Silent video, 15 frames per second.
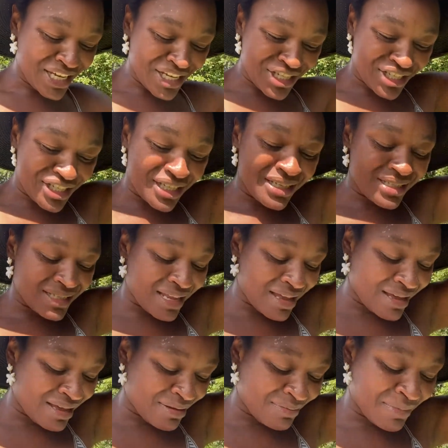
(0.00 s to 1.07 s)
She's
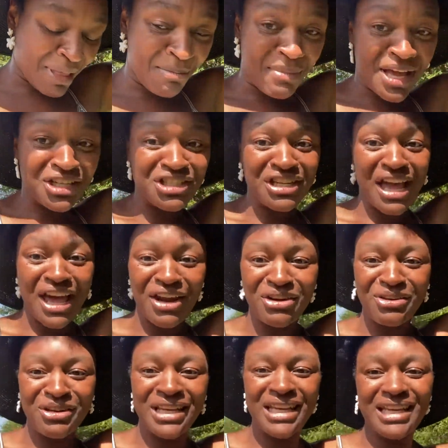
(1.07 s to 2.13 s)
my
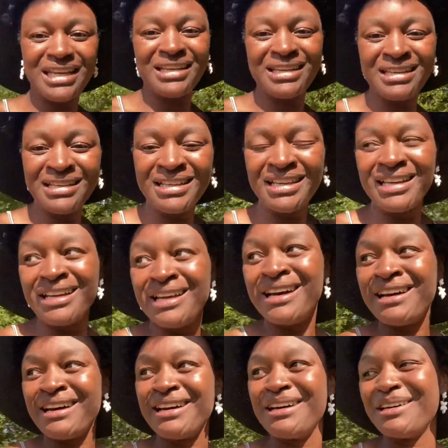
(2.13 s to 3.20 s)
shadow
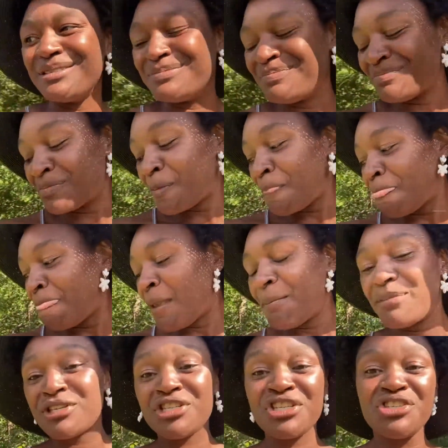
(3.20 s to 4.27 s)
hen.
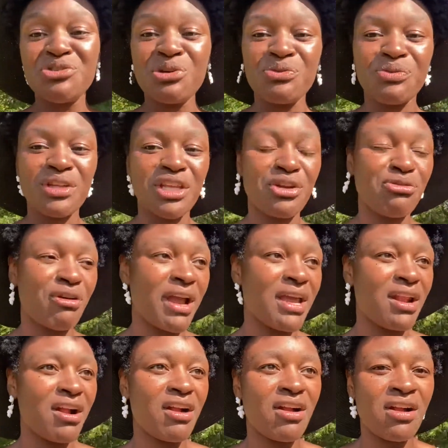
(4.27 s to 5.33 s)
But she's doing really
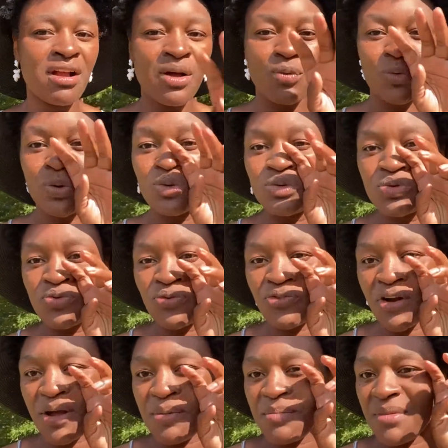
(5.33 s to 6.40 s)
great. Her wounds
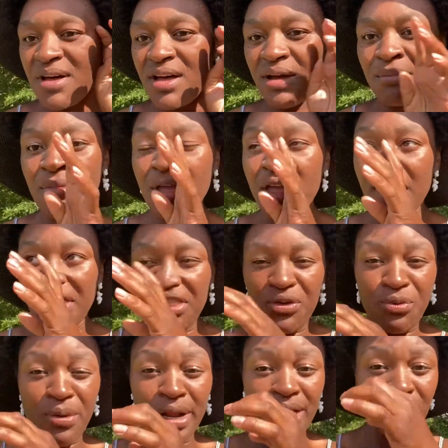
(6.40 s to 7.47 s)
from the
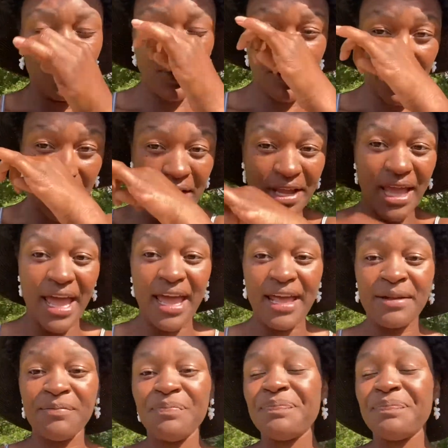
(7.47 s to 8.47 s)
run-in with our cat